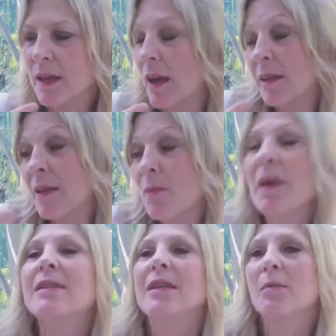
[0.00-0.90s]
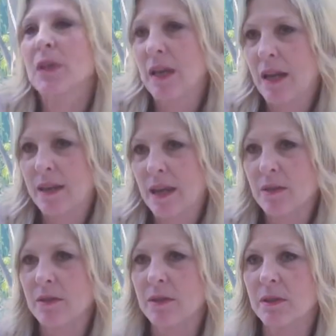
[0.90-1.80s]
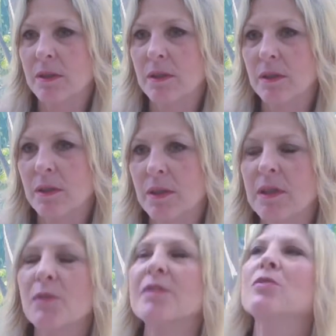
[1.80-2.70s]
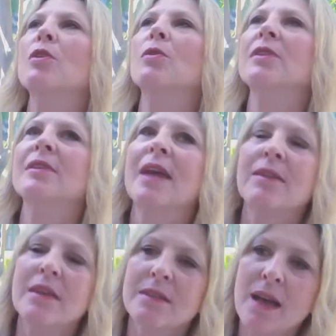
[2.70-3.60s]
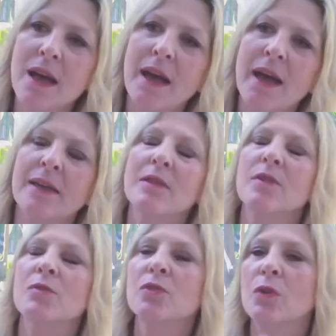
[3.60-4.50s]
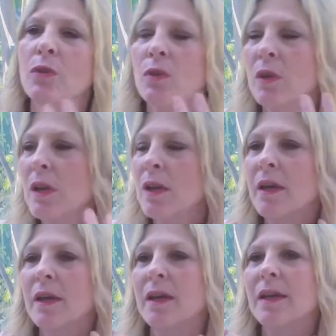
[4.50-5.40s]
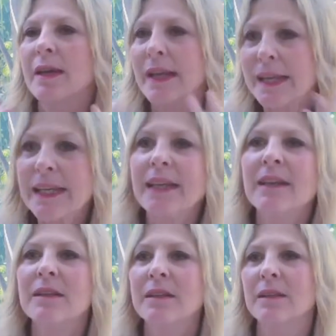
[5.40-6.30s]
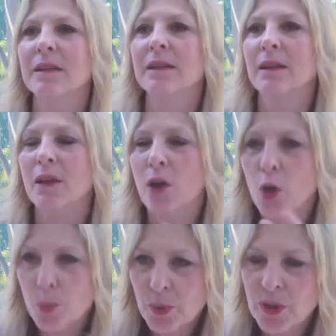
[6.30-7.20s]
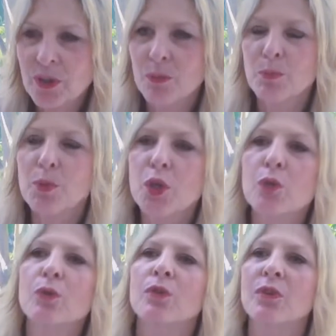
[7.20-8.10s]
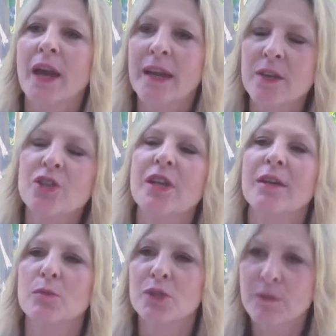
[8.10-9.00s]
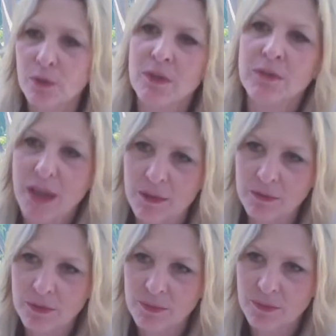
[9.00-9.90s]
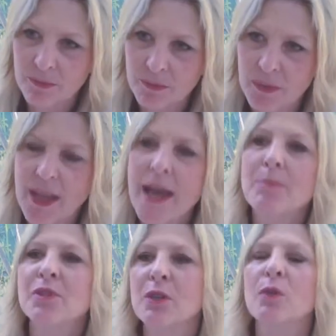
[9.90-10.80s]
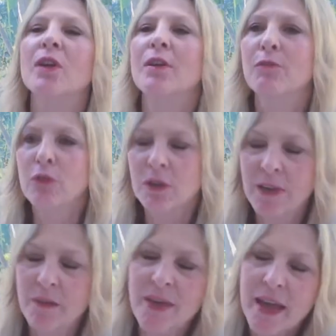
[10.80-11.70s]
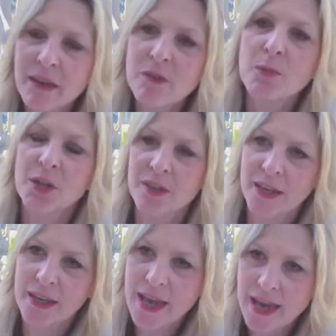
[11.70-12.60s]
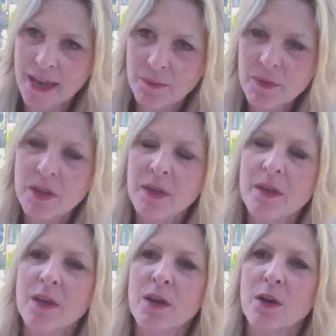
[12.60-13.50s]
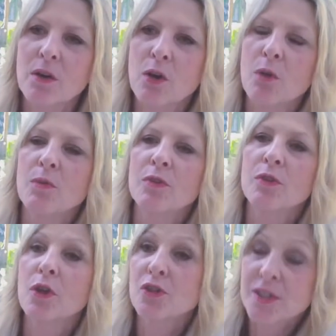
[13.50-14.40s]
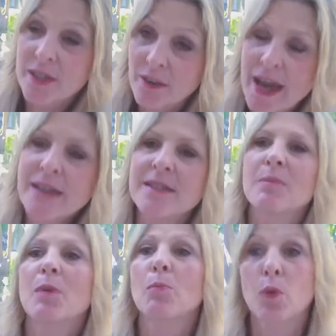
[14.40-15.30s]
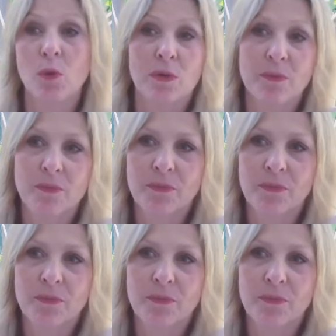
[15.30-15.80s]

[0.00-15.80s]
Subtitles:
I'd never met anybody like that. There was nothing to hide. It was all clean, open, pure energy, and it was full of love. Absolutely full of love. Everybody that came got not just their answer, but more,